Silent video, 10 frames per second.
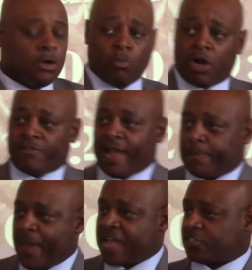One of
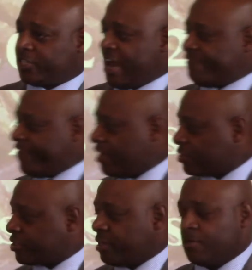our pastors in our
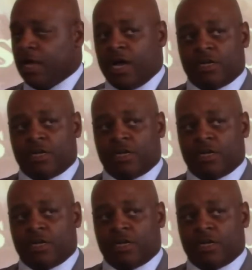fellowship